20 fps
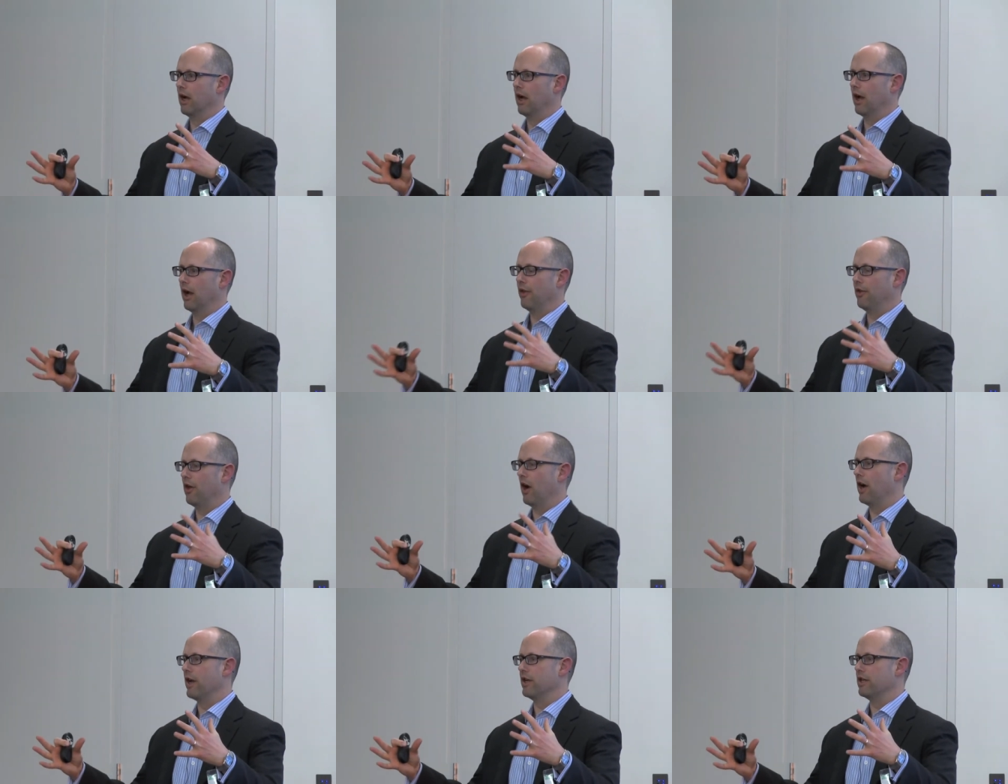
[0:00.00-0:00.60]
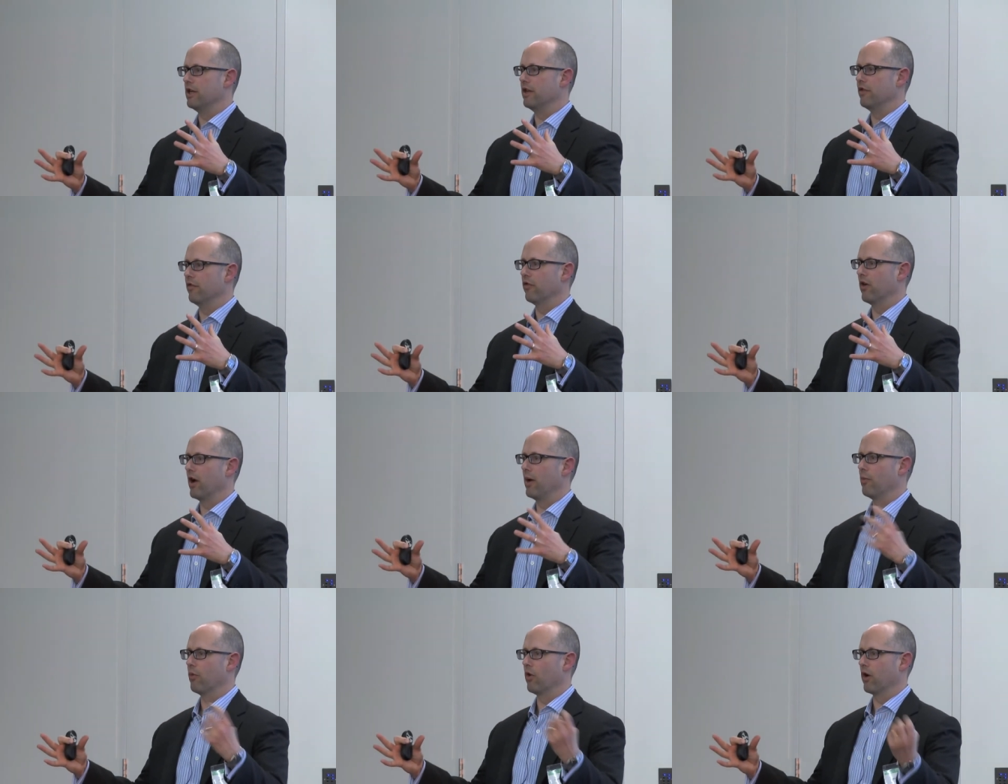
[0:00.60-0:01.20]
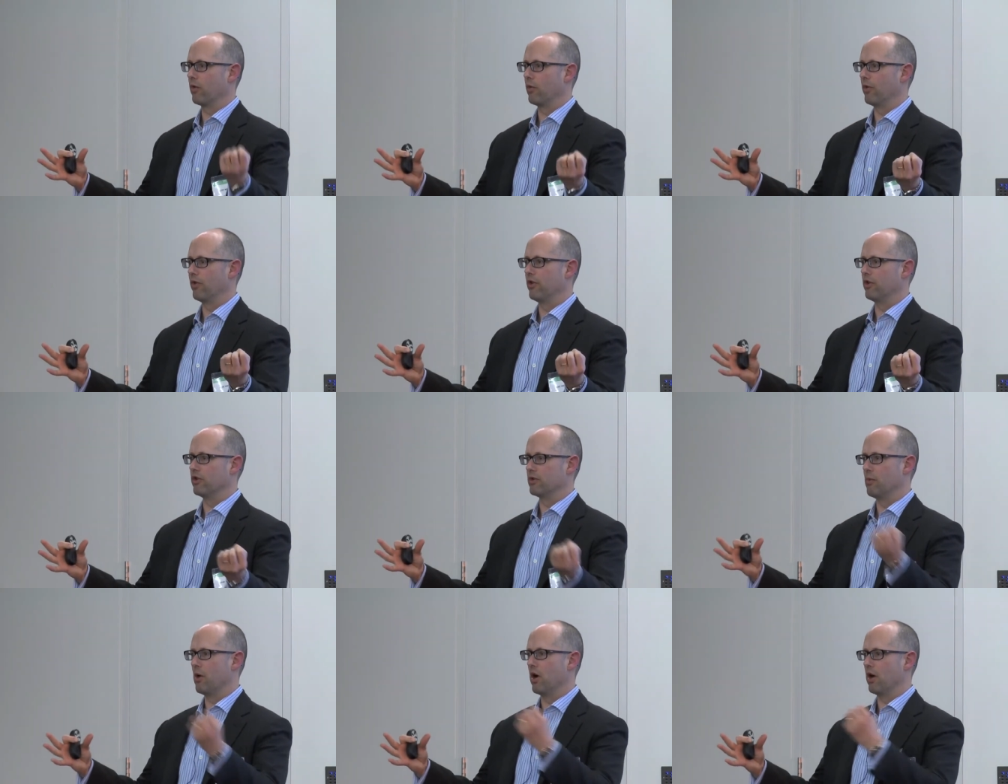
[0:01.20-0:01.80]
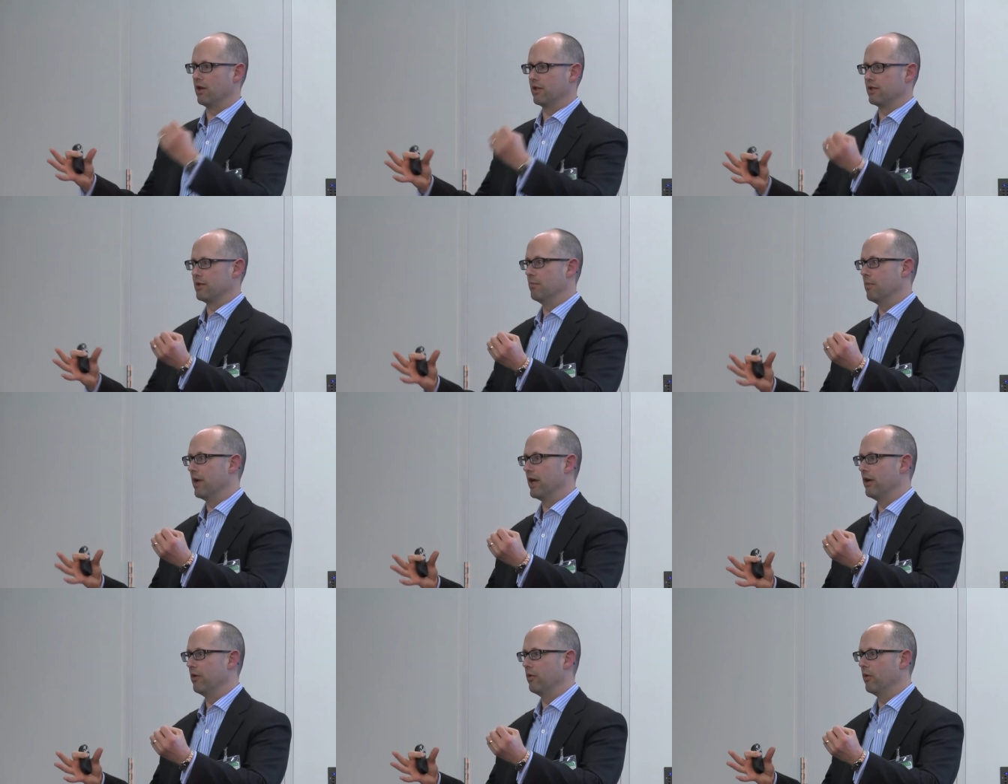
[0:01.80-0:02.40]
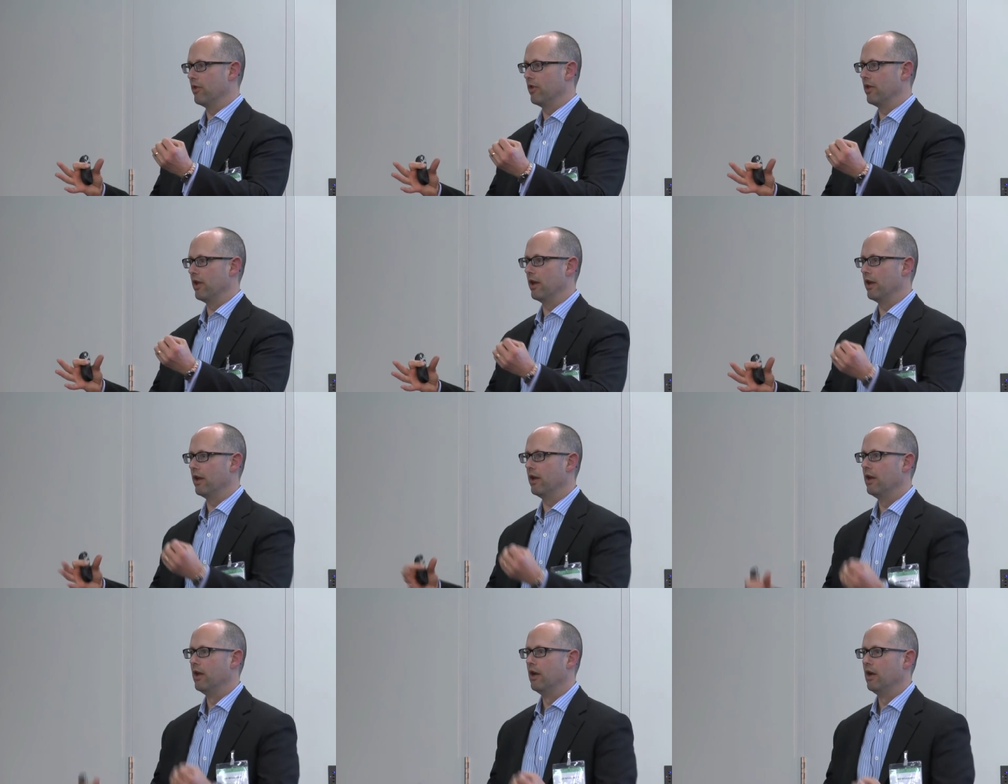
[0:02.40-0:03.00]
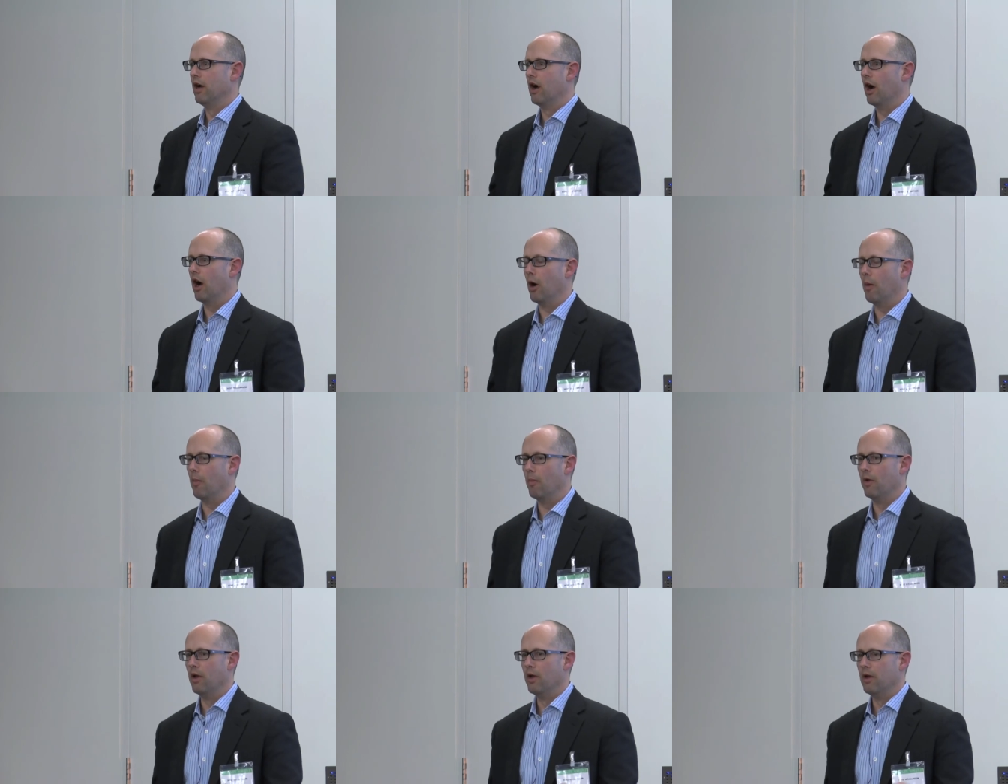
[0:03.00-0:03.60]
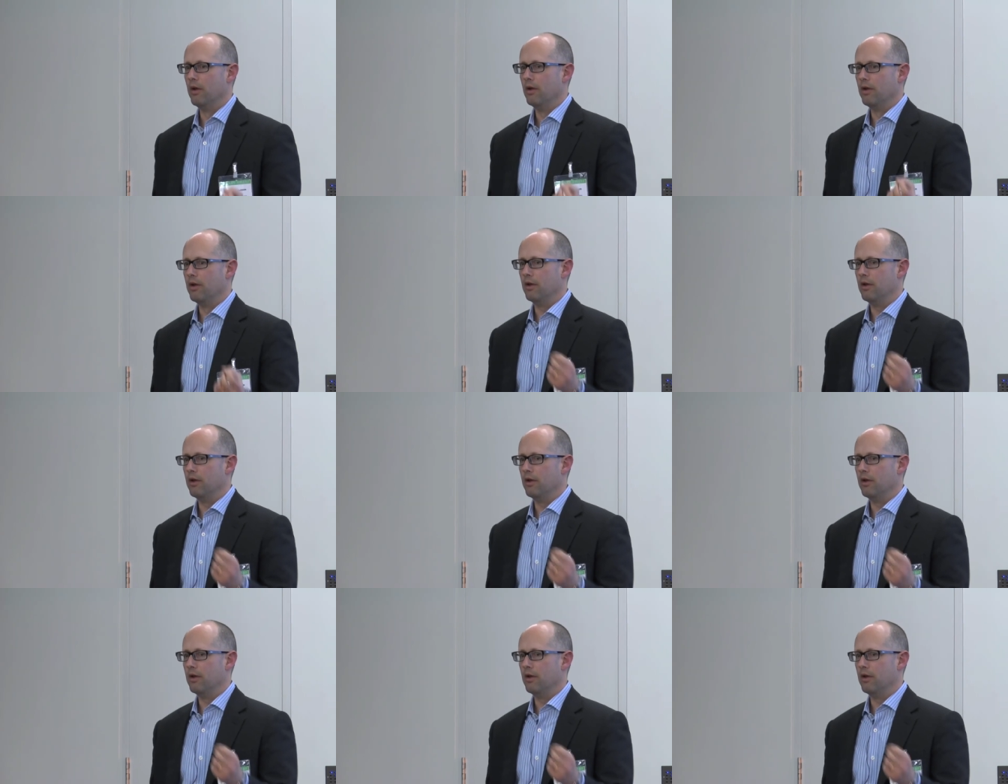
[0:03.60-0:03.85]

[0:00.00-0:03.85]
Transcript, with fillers: uh, the IT framework with those models embedded within it. Um,